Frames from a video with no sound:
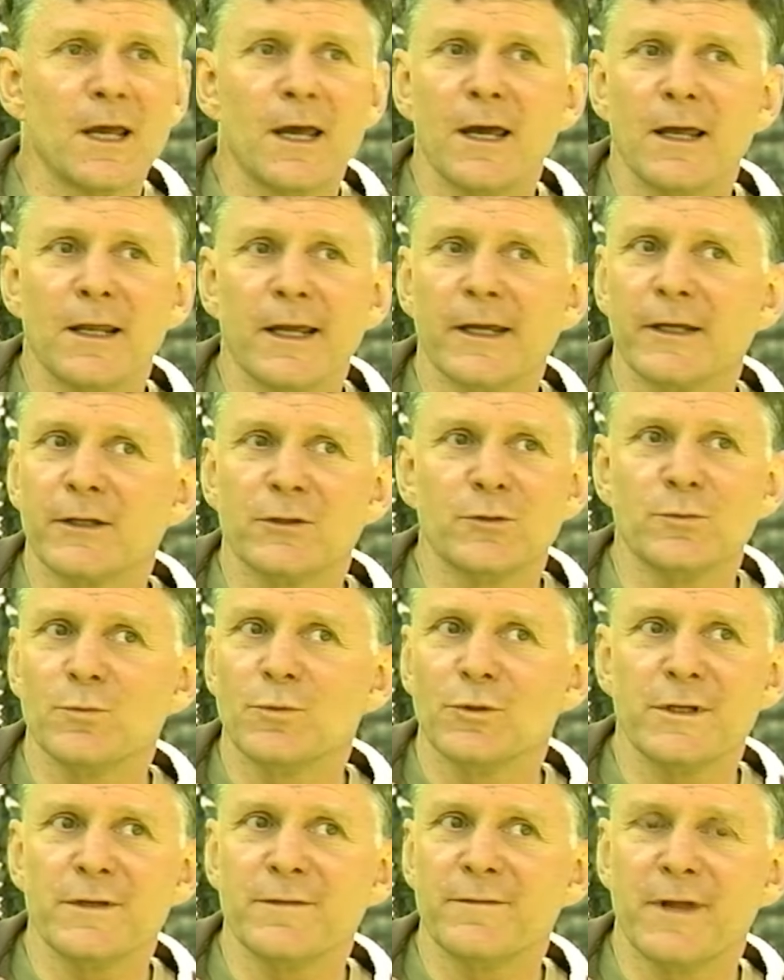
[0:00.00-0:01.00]
And I couldn't
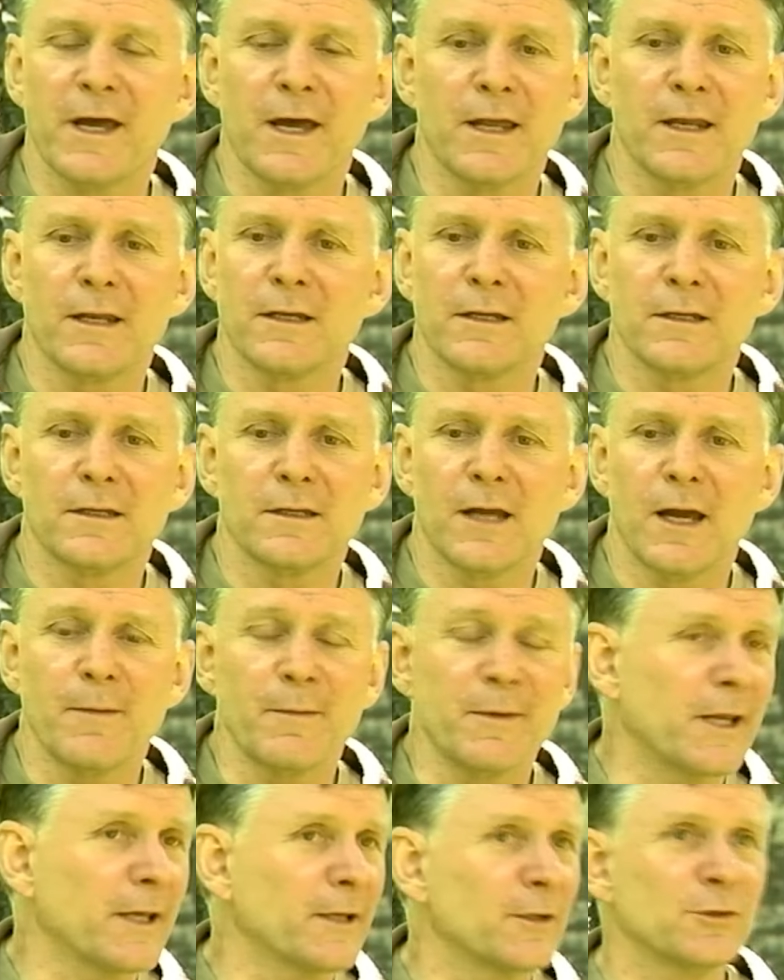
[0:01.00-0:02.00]
believe that. I
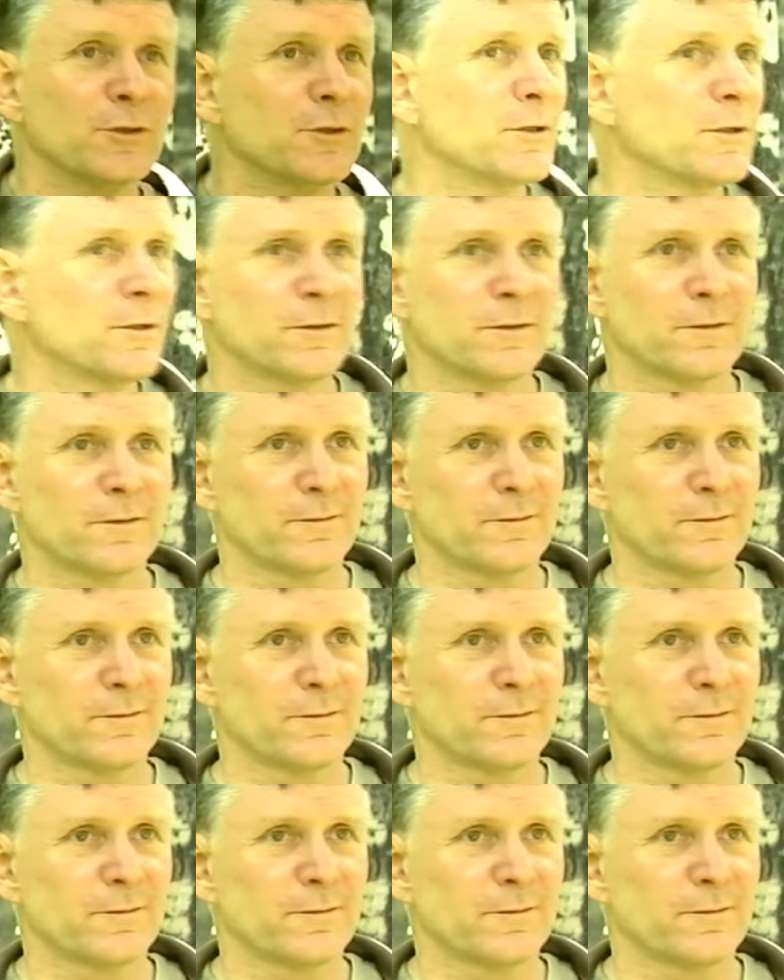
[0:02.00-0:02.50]
mean,